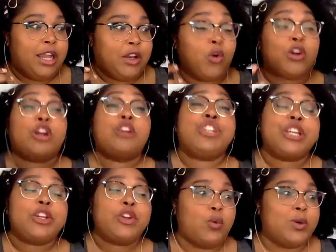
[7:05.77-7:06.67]
a, uh, an
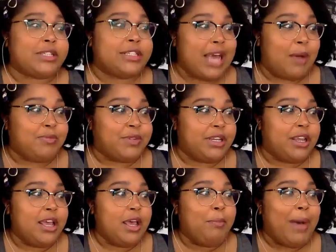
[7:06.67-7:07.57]
urchin who was
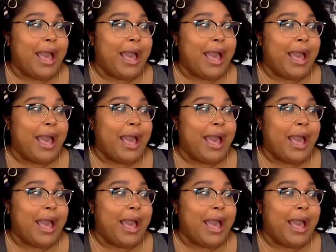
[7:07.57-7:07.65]
adopted